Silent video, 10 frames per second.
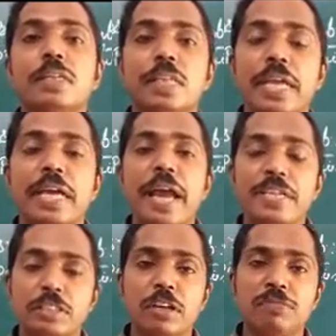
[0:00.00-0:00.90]
three
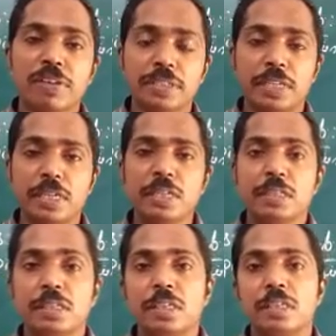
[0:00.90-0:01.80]
kinds of friction,
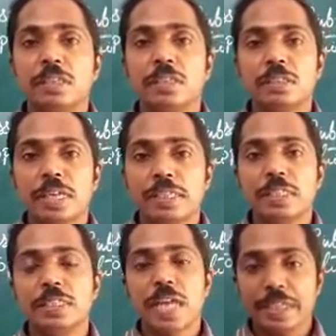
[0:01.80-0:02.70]
that
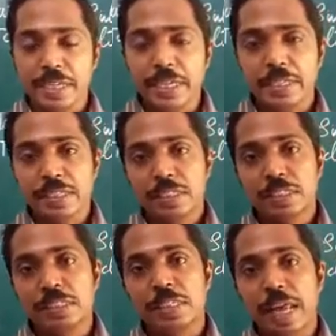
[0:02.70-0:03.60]
is static,
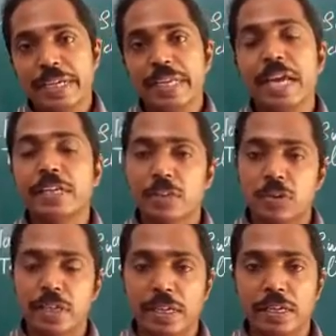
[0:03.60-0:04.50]
sliding and
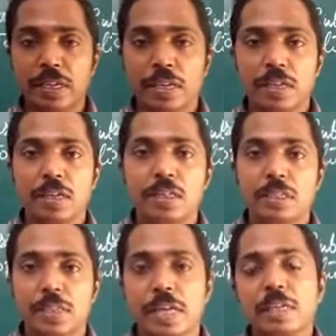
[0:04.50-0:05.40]
rolling.
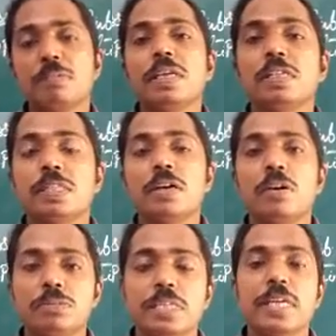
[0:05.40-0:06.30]
Static means
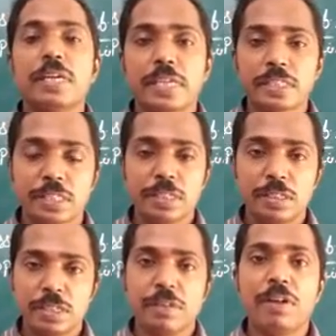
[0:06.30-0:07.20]
object at
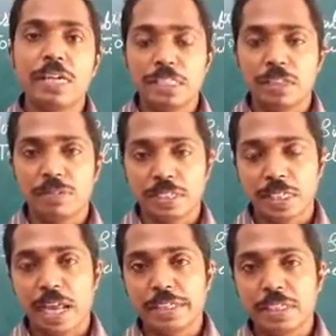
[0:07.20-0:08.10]
rest. Then what is the
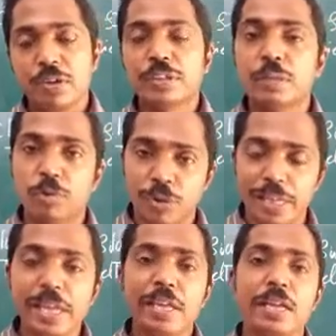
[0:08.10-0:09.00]
friction acting on the
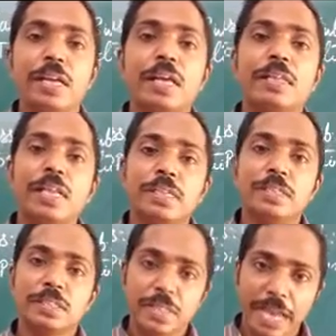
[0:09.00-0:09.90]
body?
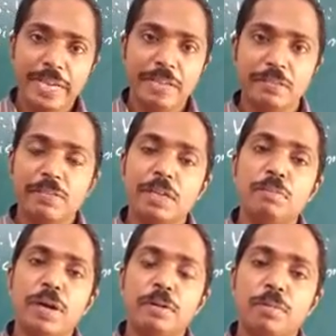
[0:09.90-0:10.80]
Then sliding, when
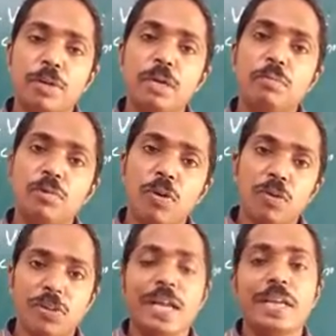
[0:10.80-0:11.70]
one body move
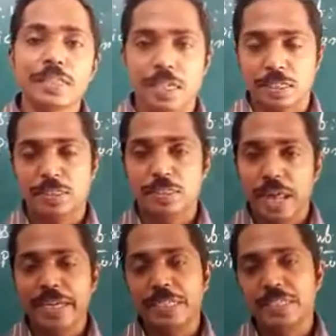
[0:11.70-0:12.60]
over another,
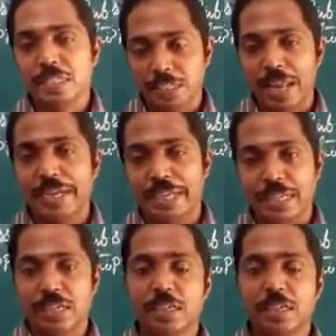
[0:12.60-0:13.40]
sliding, just sliding.